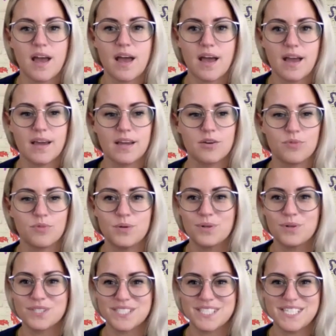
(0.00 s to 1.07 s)
and we
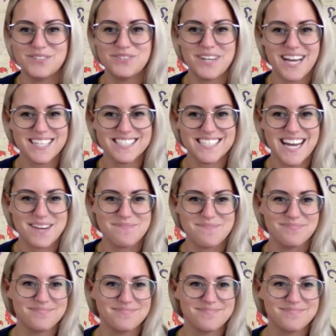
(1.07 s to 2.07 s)
will see you next time.